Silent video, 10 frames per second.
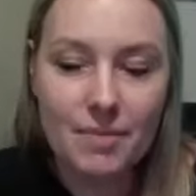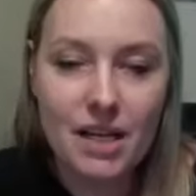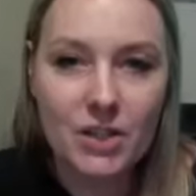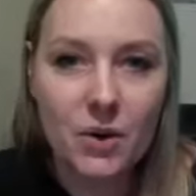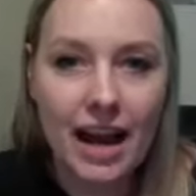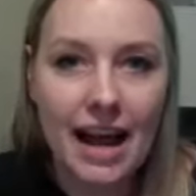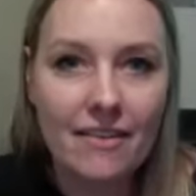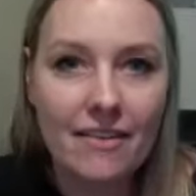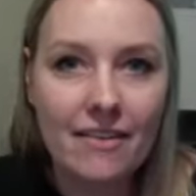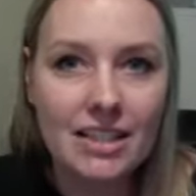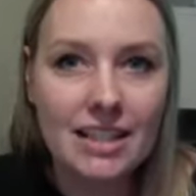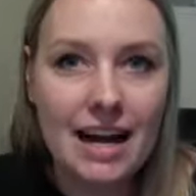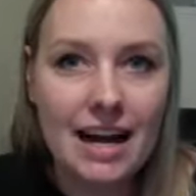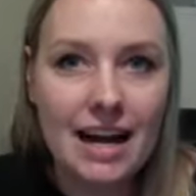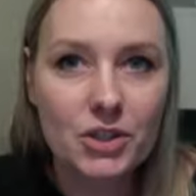So I haven't
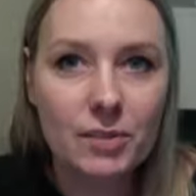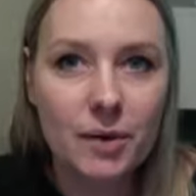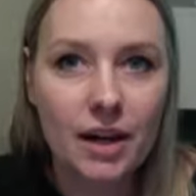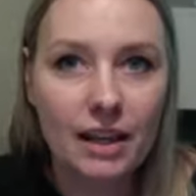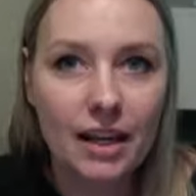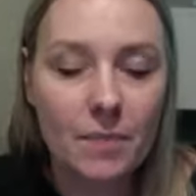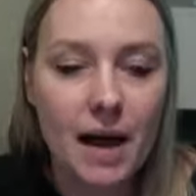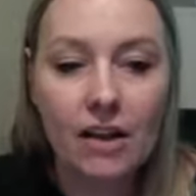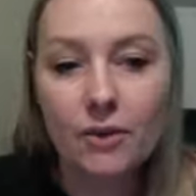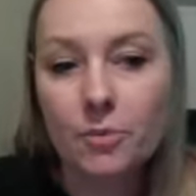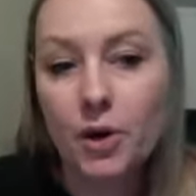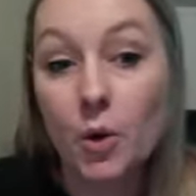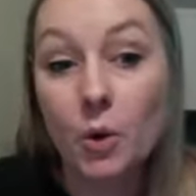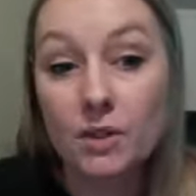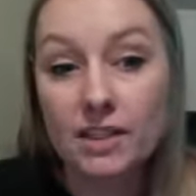actually bought like a pallet from a
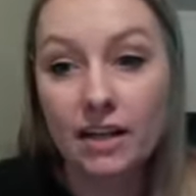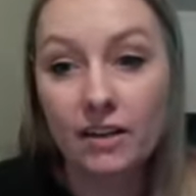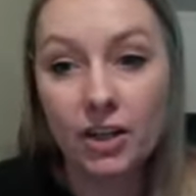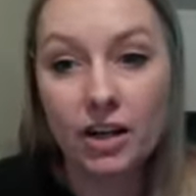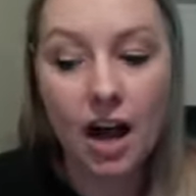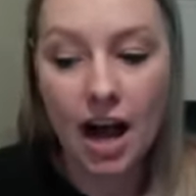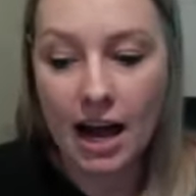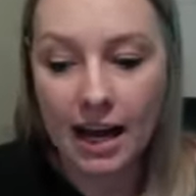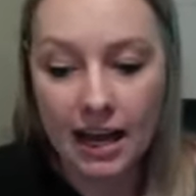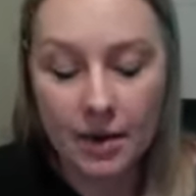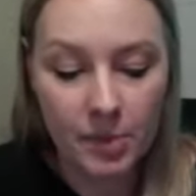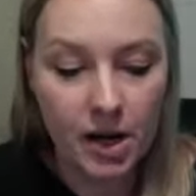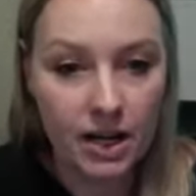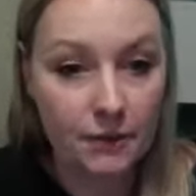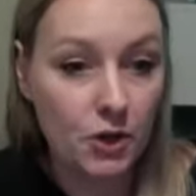wholesaler. I
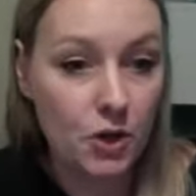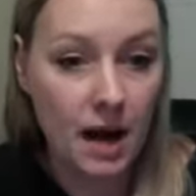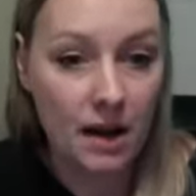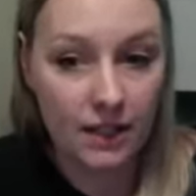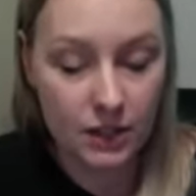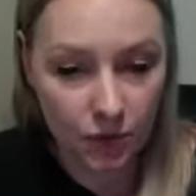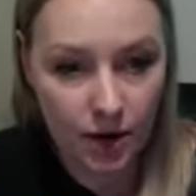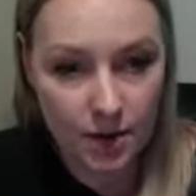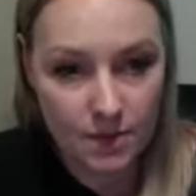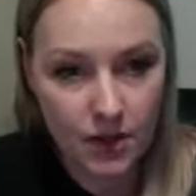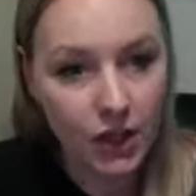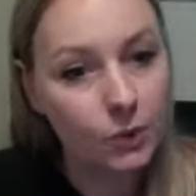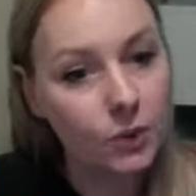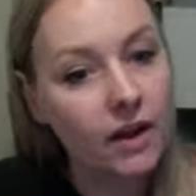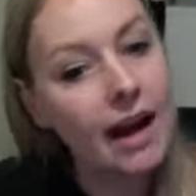bought a few pallets from the
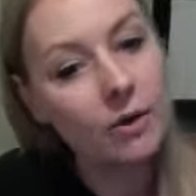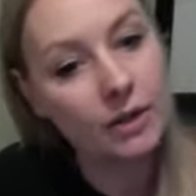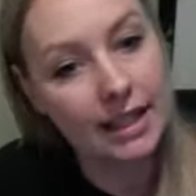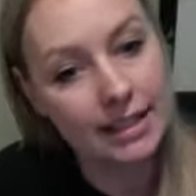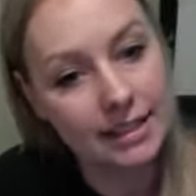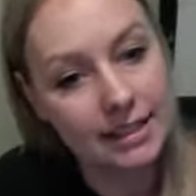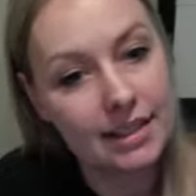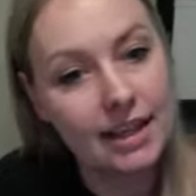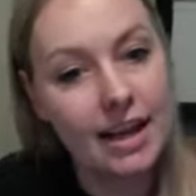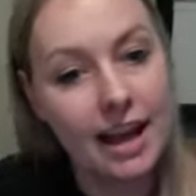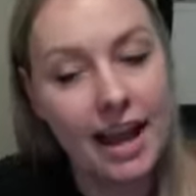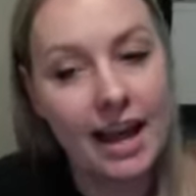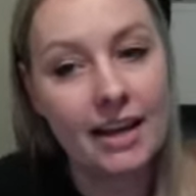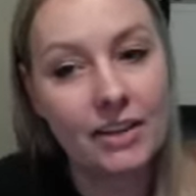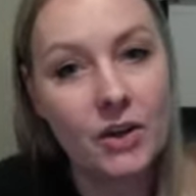Goodwill outlet. Okay.
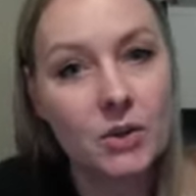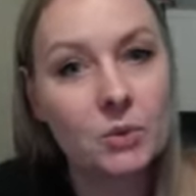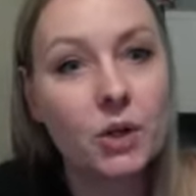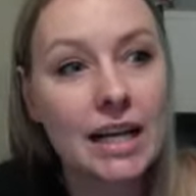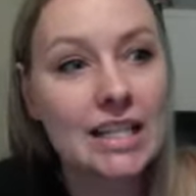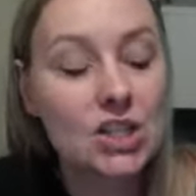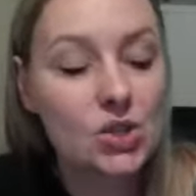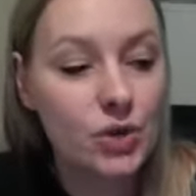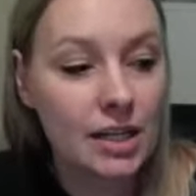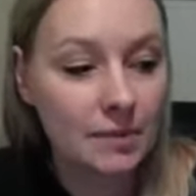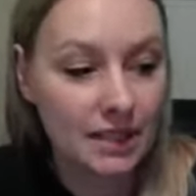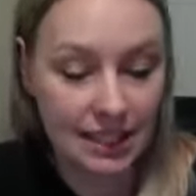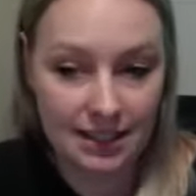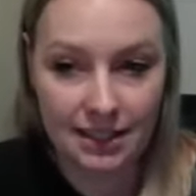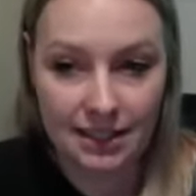And those were extremely
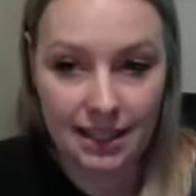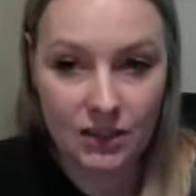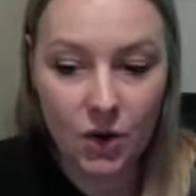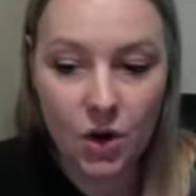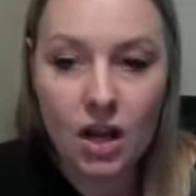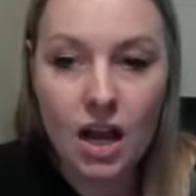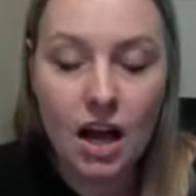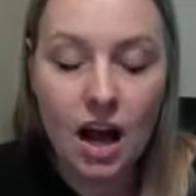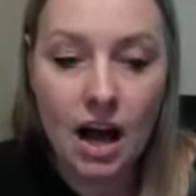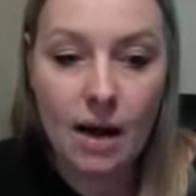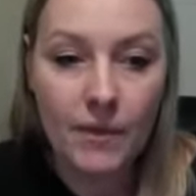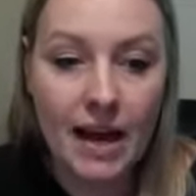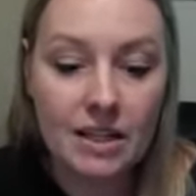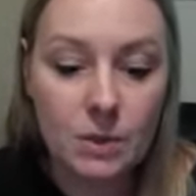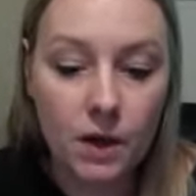successful.
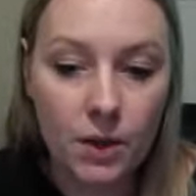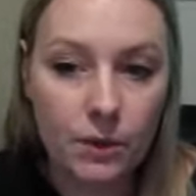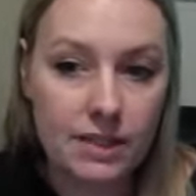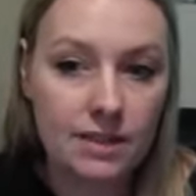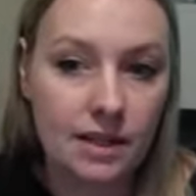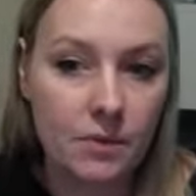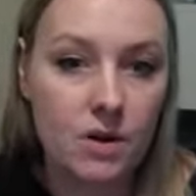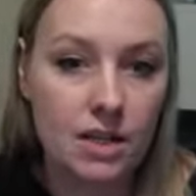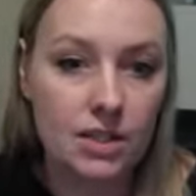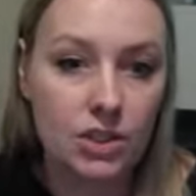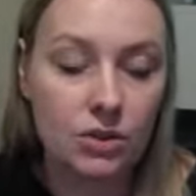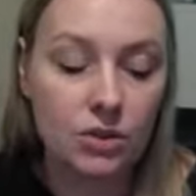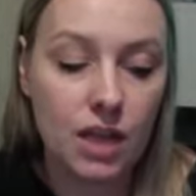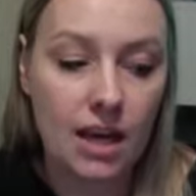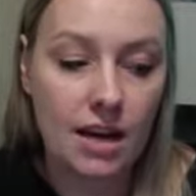That is one of the reasons I want to
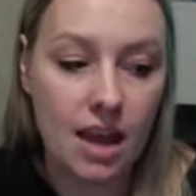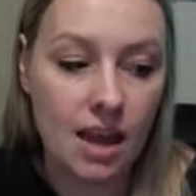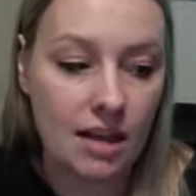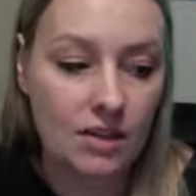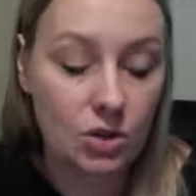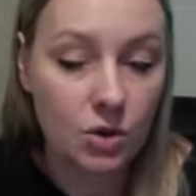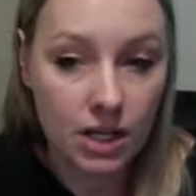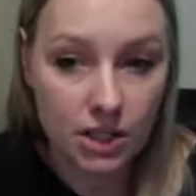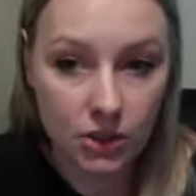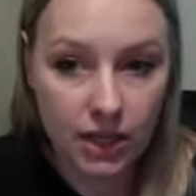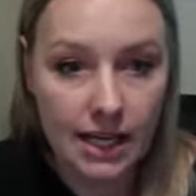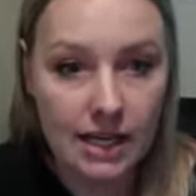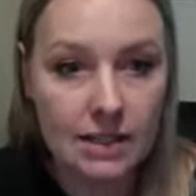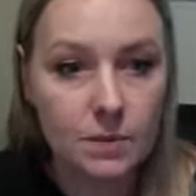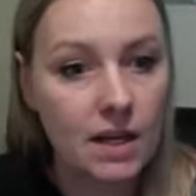get a storage unit,
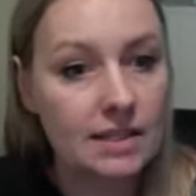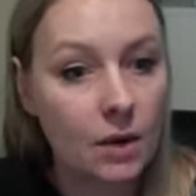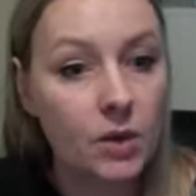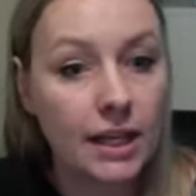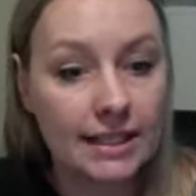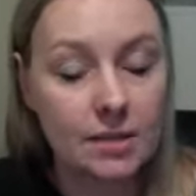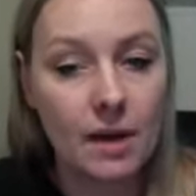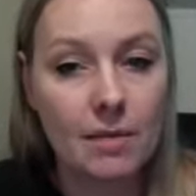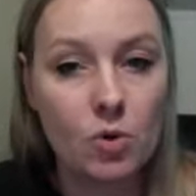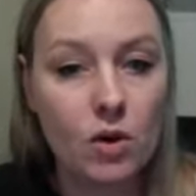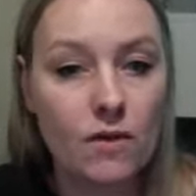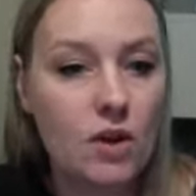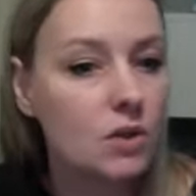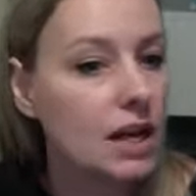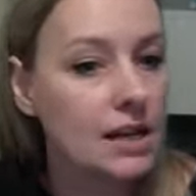is because I would like to buy more of
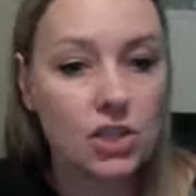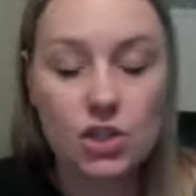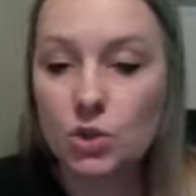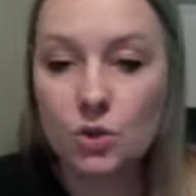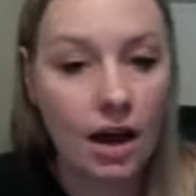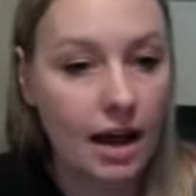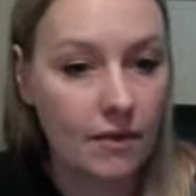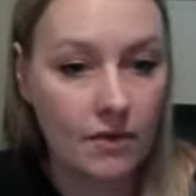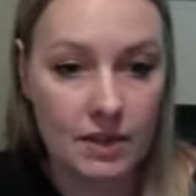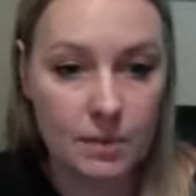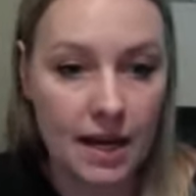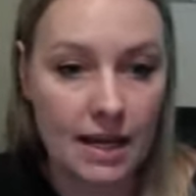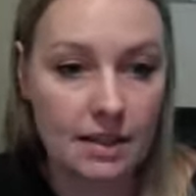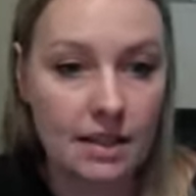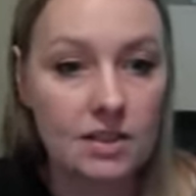those. I just do not have the
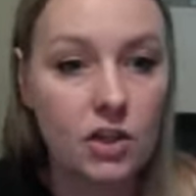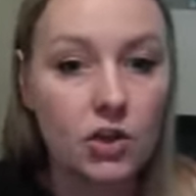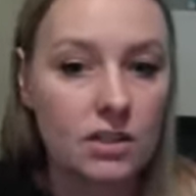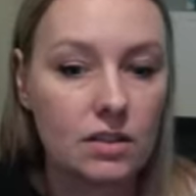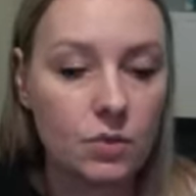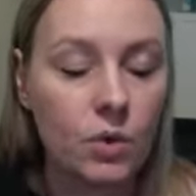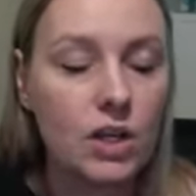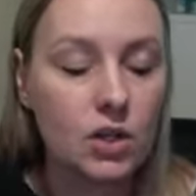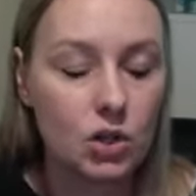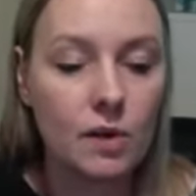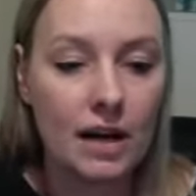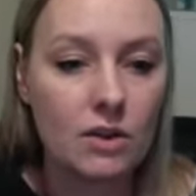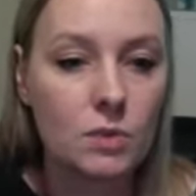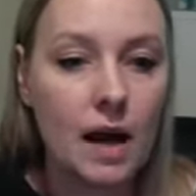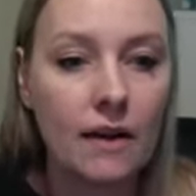space, because when you do buy
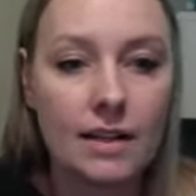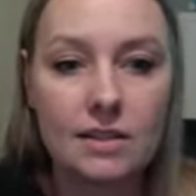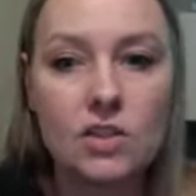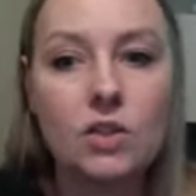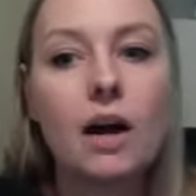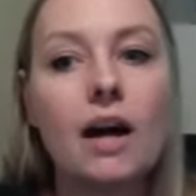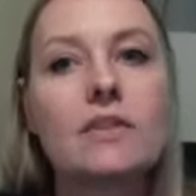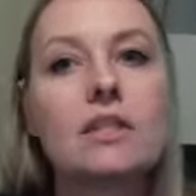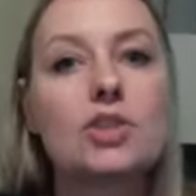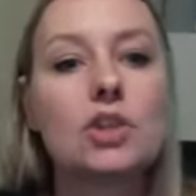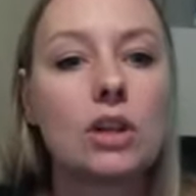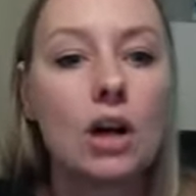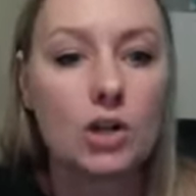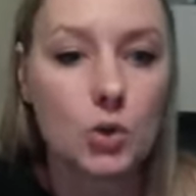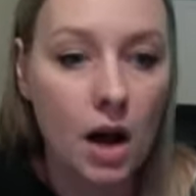those pallets, you have such a
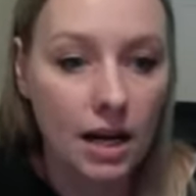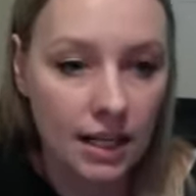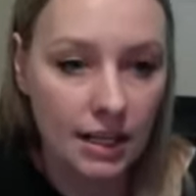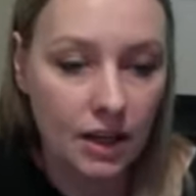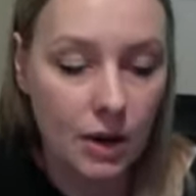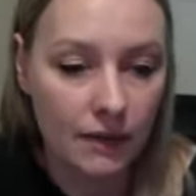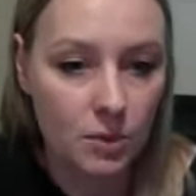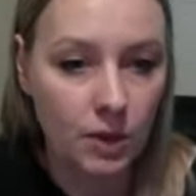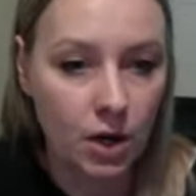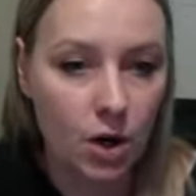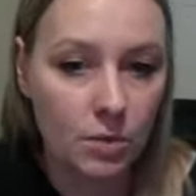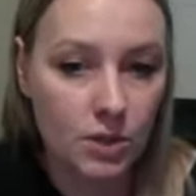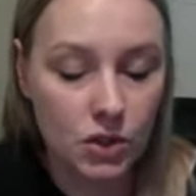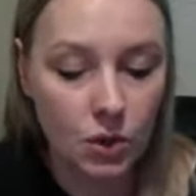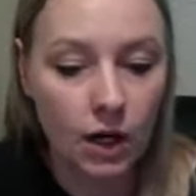large quantity that you have to bring home to
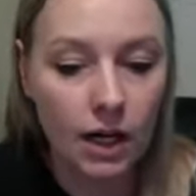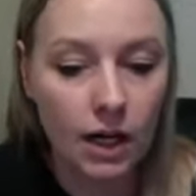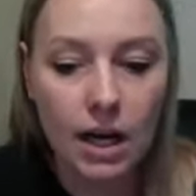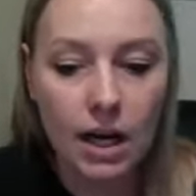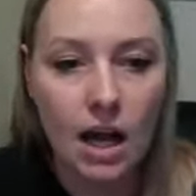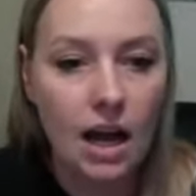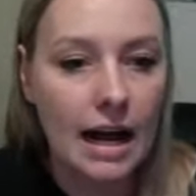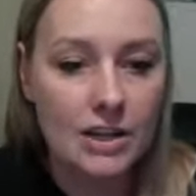sort. I just